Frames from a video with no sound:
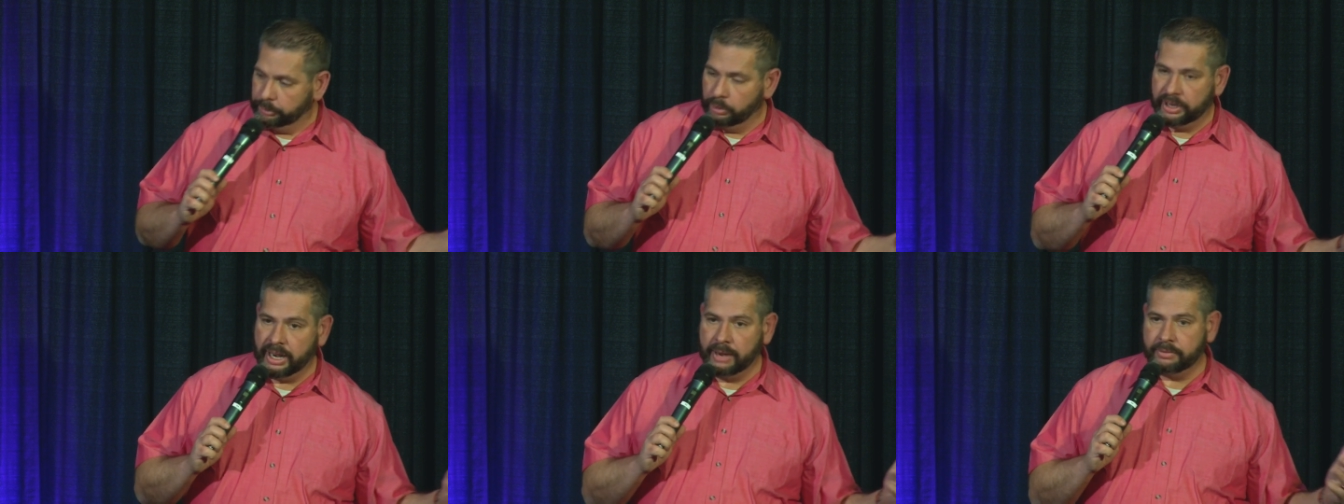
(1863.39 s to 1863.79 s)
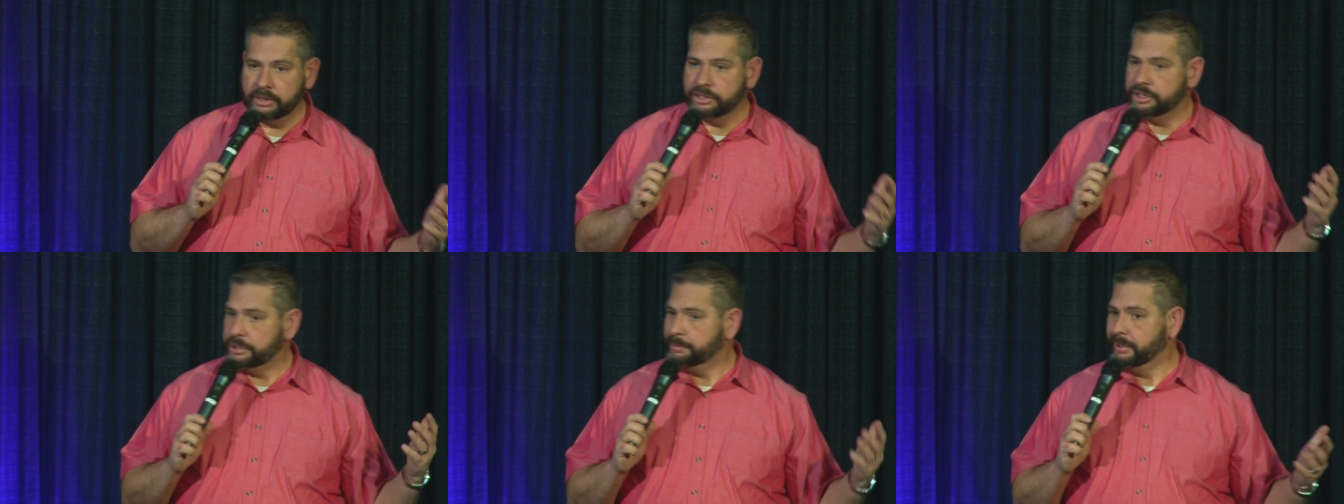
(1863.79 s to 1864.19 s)
do
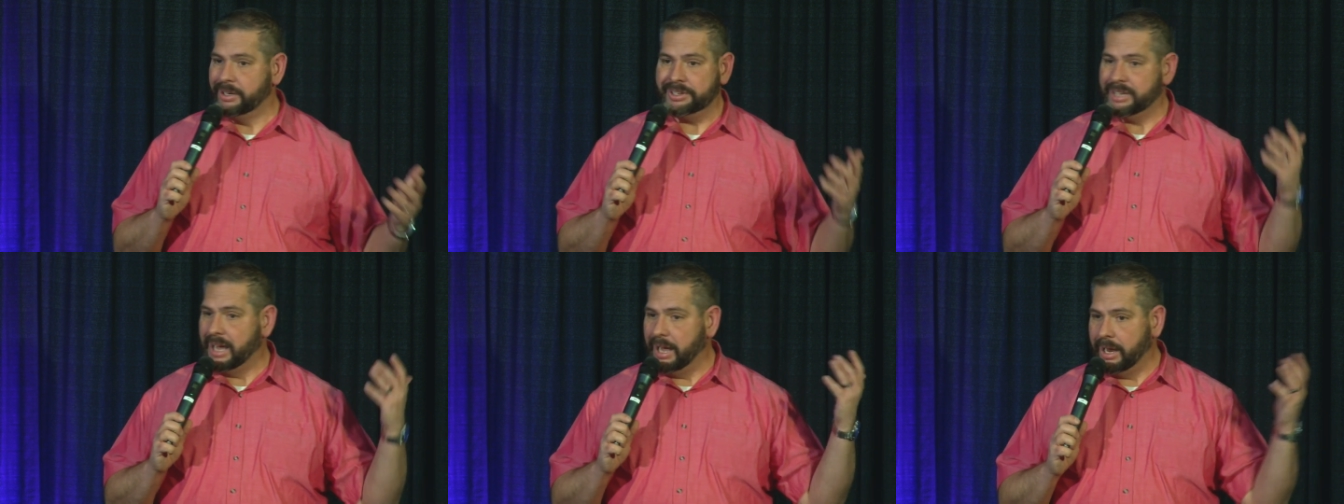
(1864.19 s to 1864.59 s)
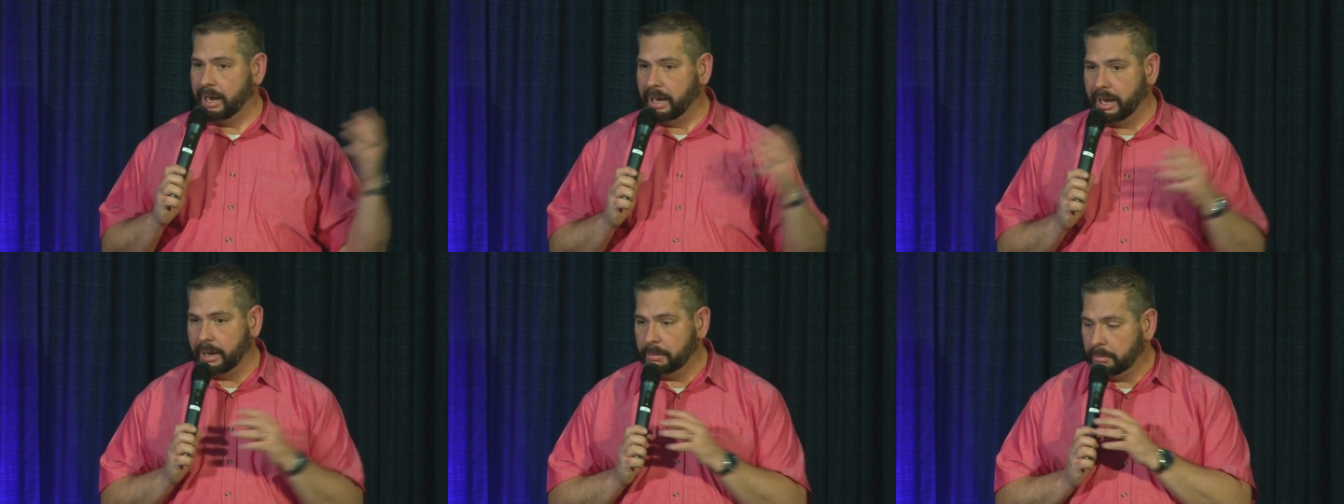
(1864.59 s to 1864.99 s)
whatever just because I,
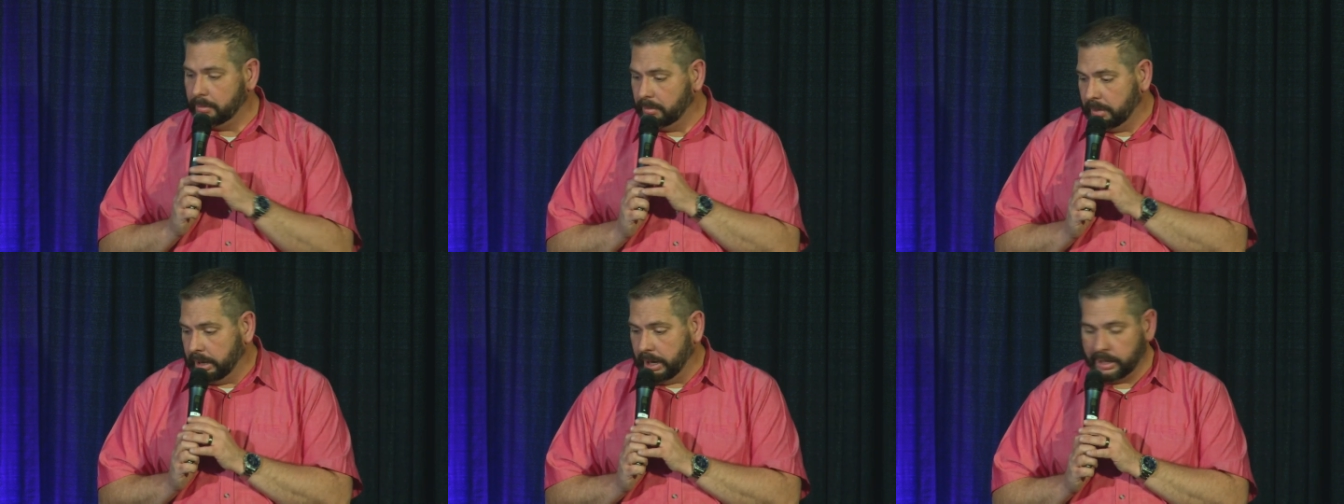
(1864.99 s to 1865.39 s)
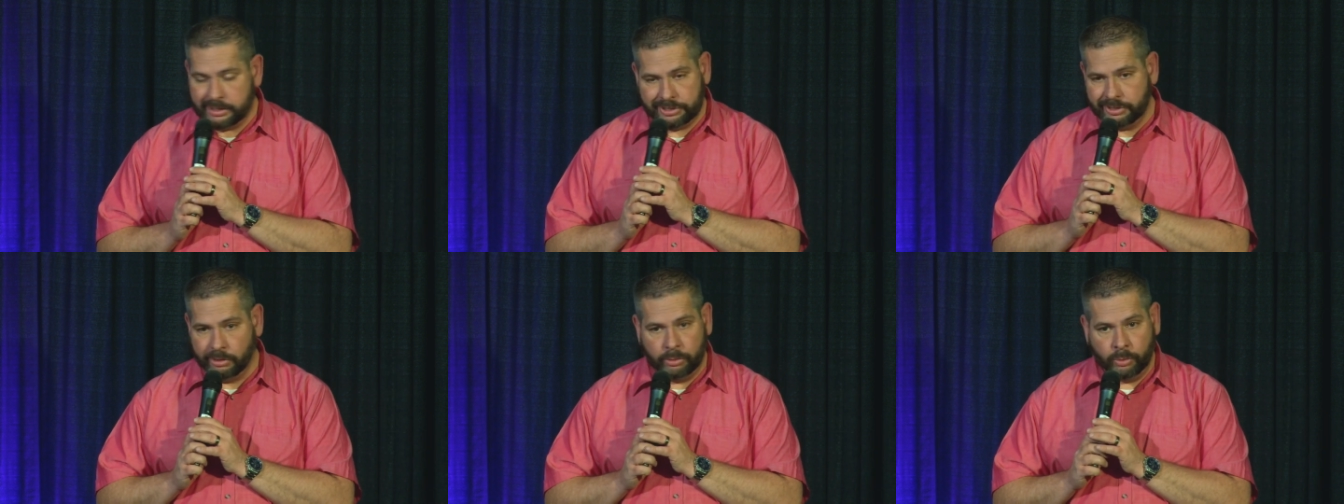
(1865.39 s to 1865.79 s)
I'm, I
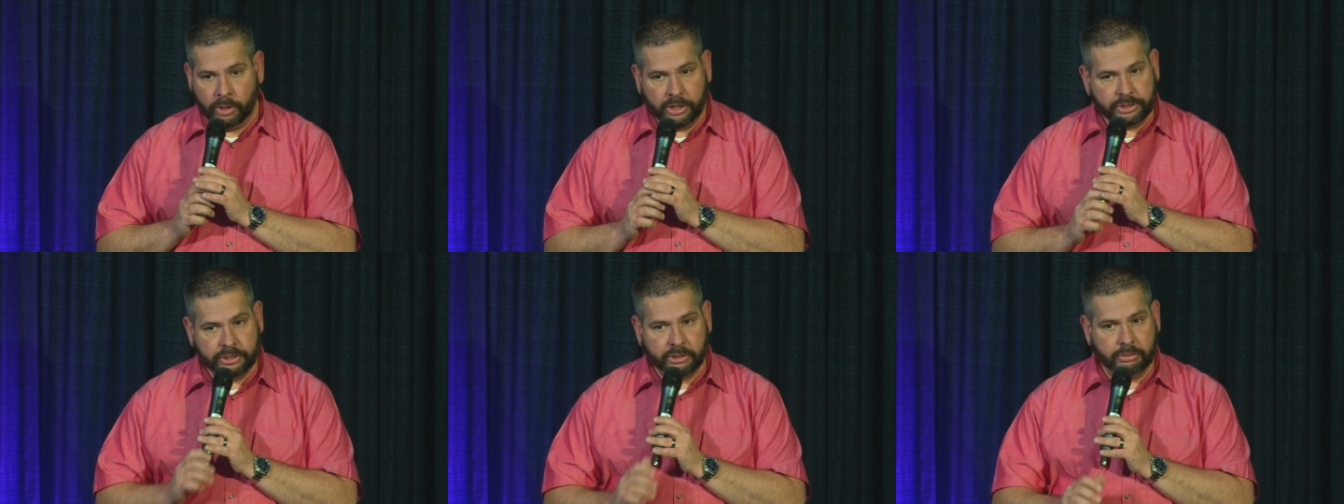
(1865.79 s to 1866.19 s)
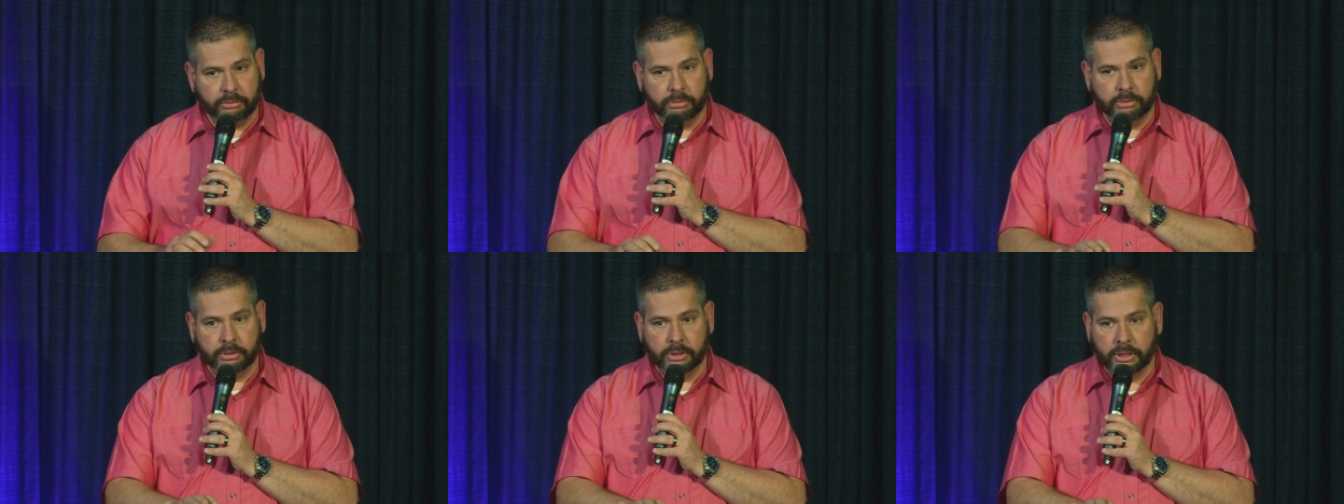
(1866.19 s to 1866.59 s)
just don't want to.